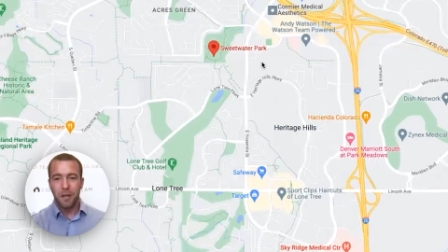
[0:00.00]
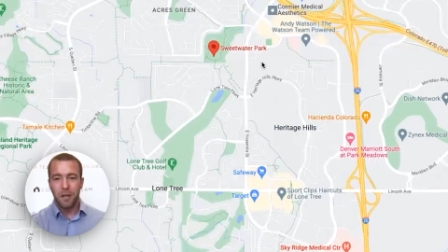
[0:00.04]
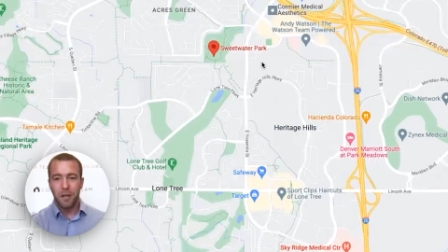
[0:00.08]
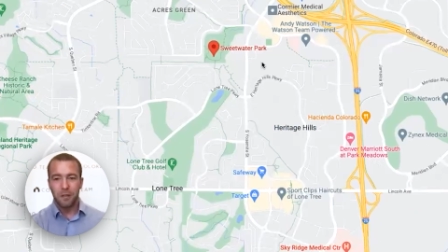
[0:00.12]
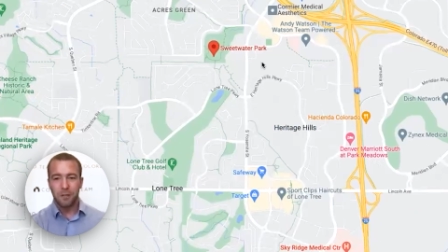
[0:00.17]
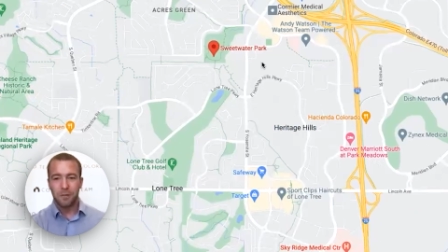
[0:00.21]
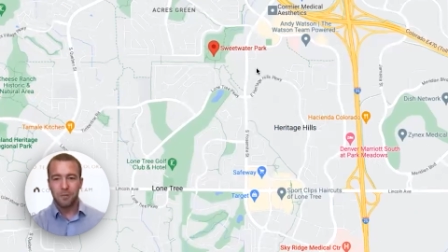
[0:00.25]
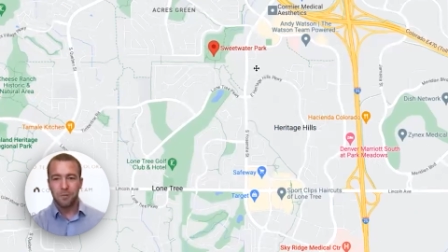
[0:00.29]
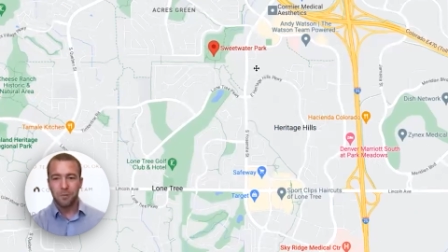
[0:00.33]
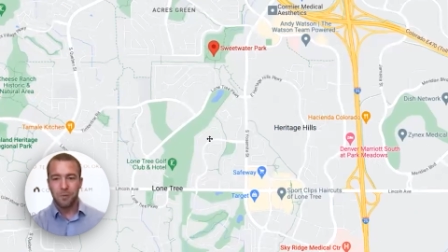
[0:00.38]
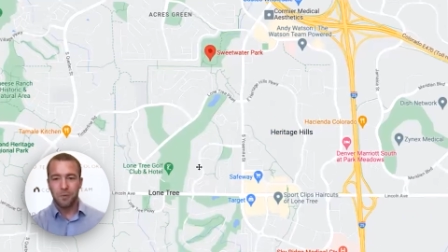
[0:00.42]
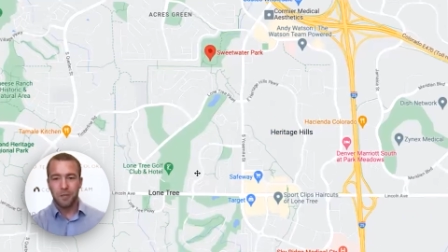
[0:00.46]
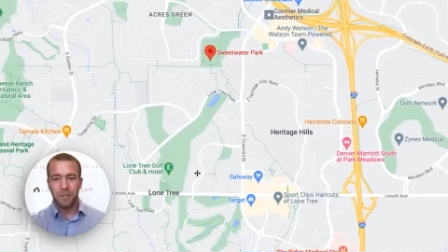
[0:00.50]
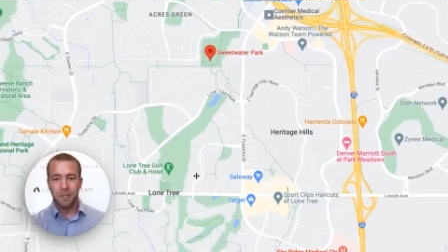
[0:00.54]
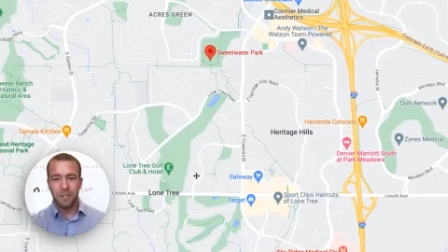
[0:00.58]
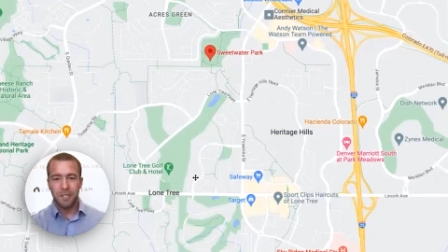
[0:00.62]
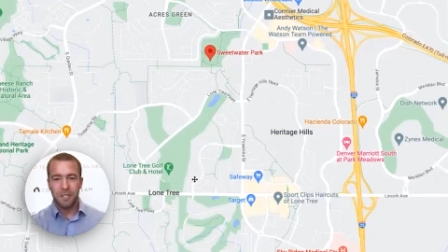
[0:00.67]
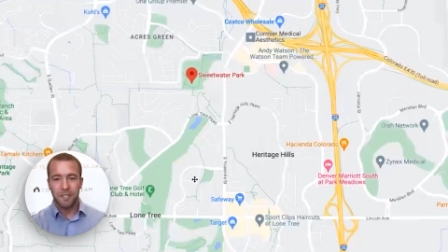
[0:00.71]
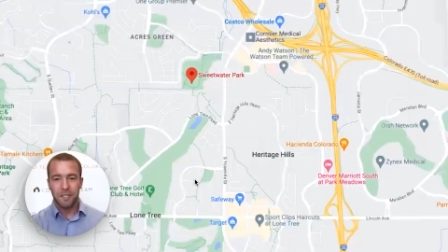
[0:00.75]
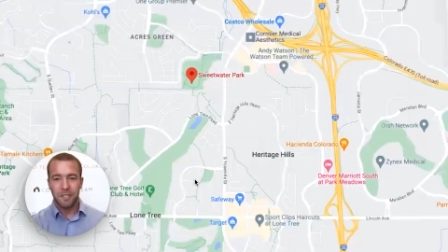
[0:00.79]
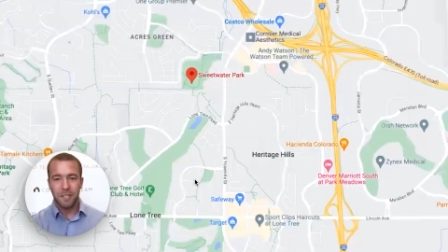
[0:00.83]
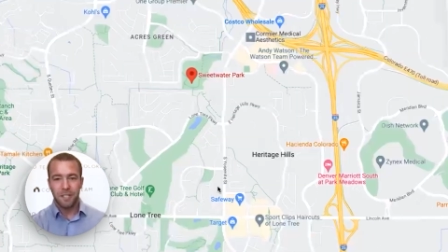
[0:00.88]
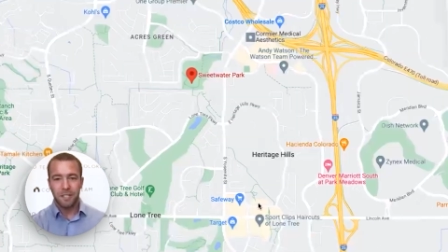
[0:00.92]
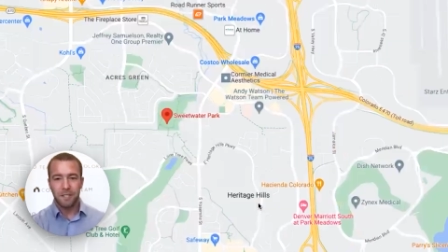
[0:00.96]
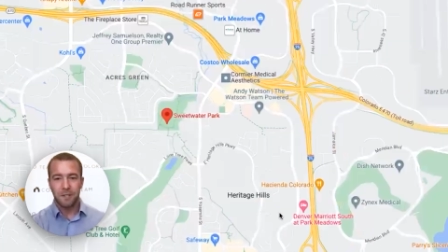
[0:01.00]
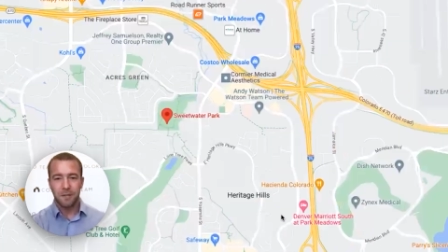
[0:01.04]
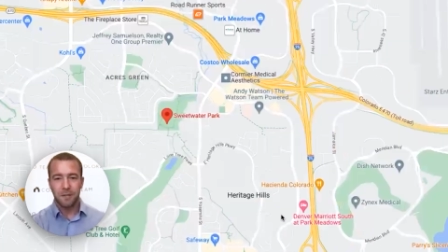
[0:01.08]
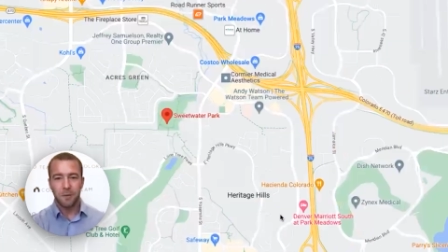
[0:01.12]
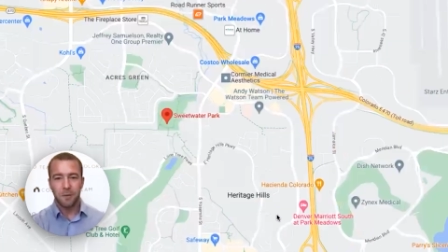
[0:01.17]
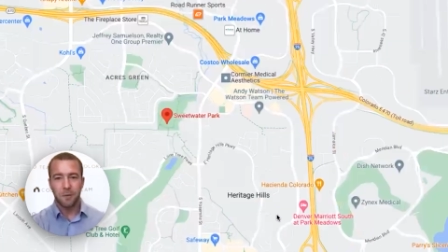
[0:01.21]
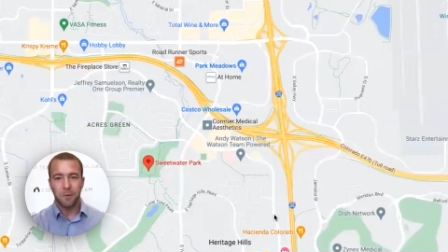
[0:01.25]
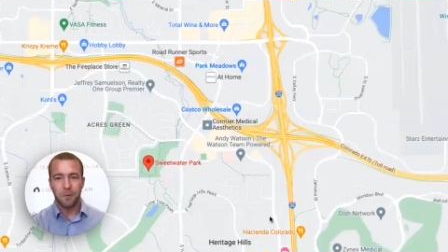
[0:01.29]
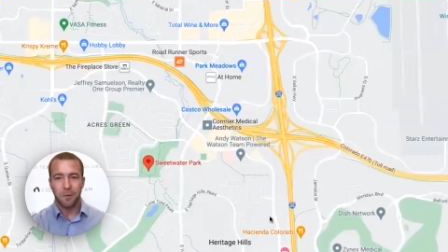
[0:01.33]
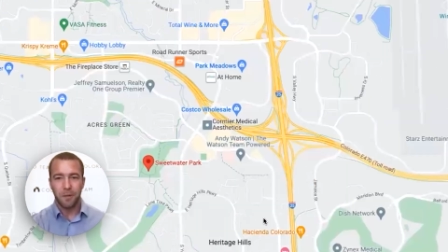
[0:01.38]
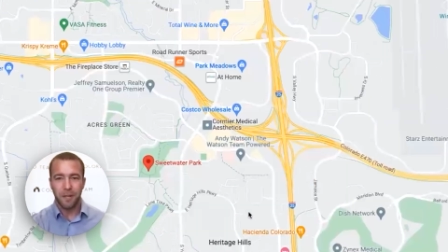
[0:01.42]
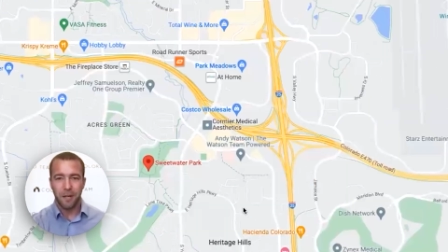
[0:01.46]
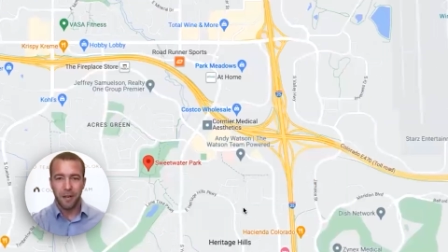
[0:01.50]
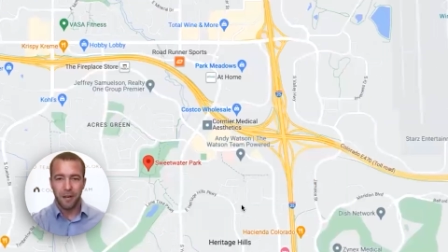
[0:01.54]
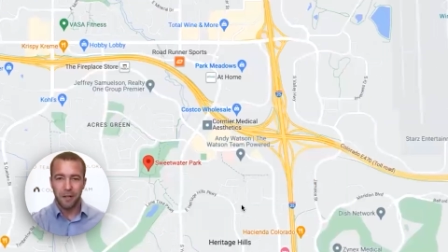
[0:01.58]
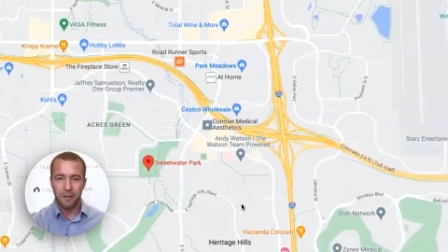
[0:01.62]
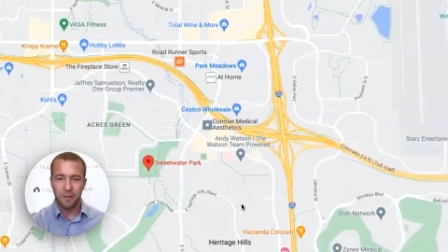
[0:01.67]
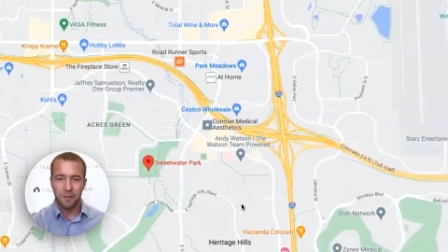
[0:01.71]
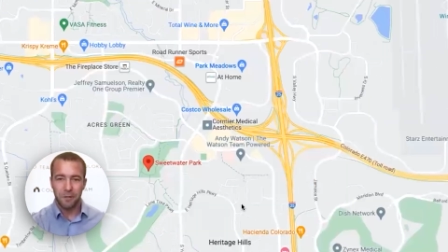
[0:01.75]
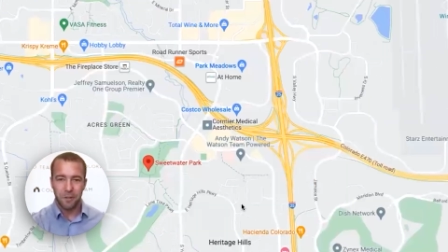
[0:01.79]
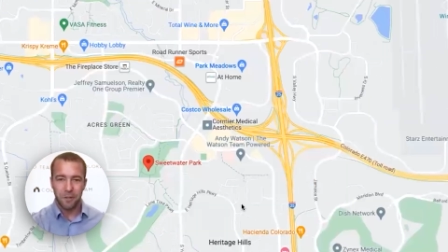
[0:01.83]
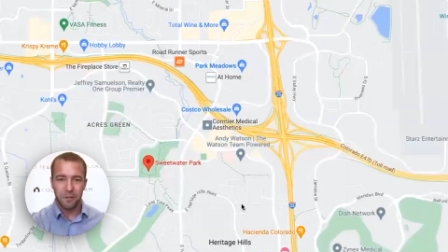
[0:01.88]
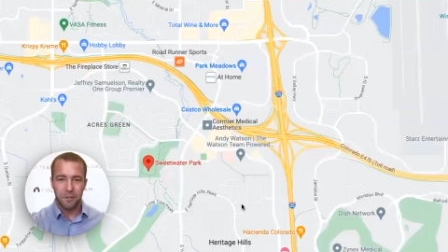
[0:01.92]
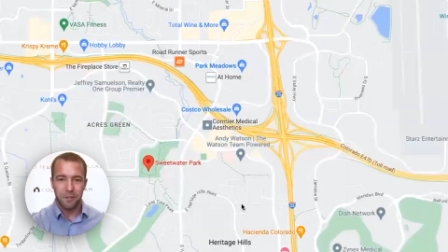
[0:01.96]
it's real easy to get on a
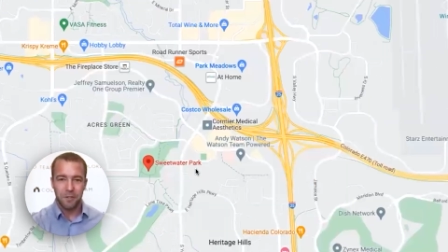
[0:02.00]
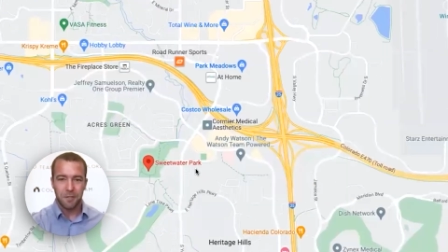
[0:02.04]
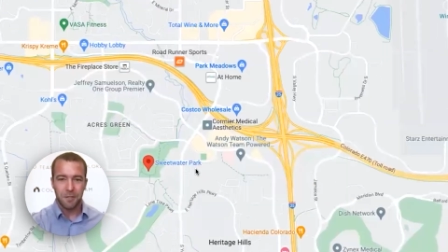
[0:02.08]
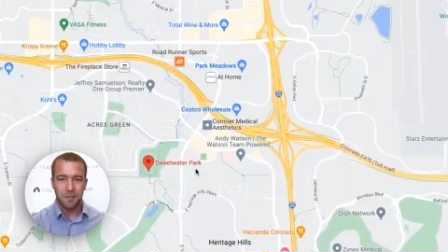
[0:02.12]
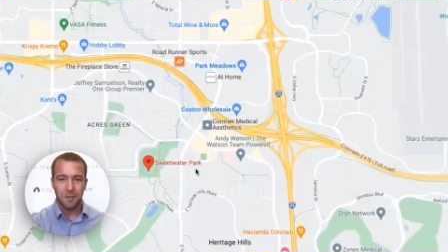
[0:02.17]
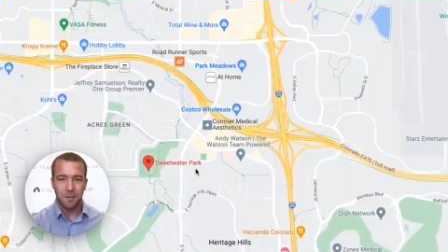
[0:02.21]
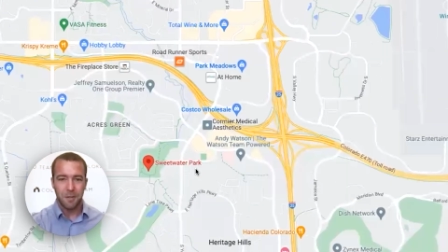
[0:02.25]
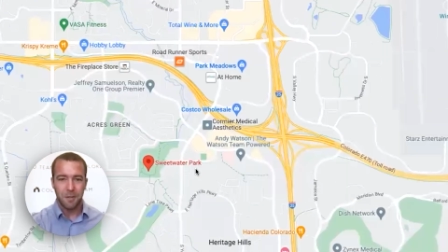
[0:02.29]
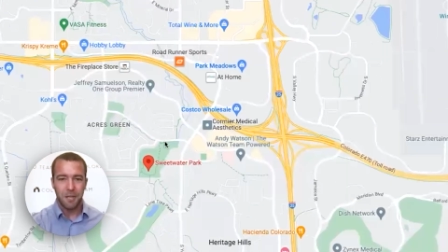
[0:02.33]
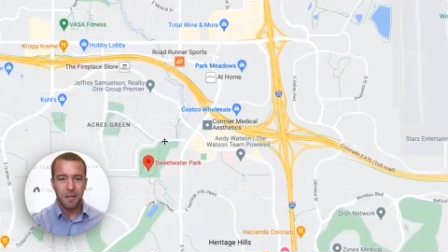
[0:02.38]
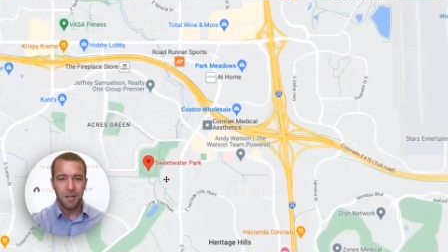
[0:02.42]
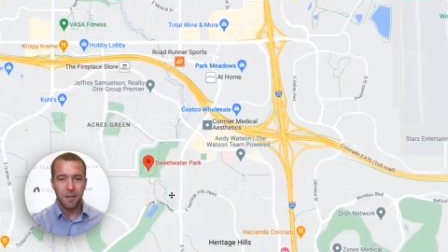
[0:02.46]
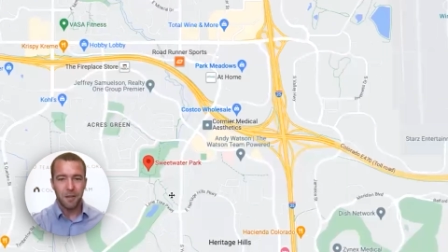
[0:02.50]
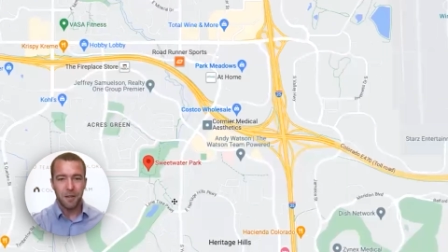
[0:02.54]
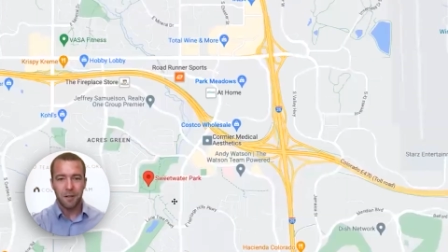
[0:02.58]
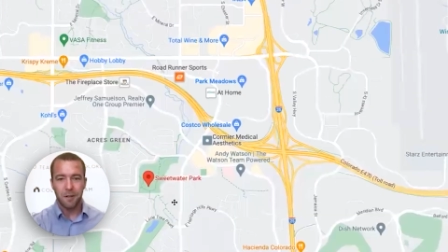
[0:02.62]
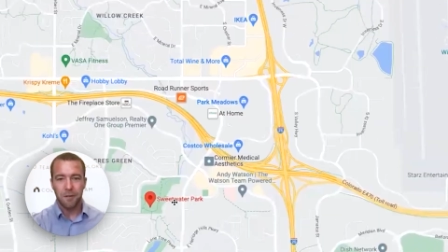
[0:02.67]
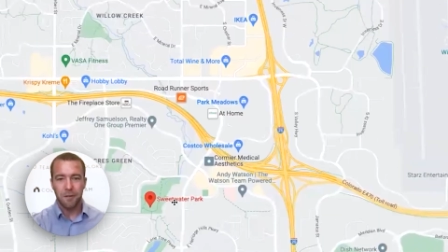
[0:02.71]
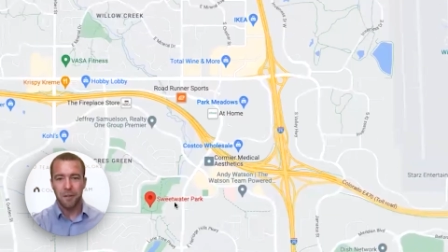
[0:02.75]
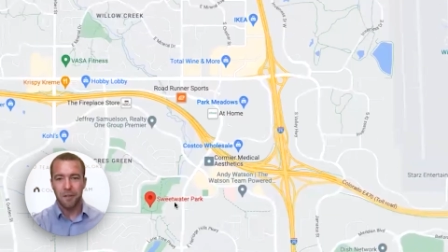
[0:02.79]
trail system here,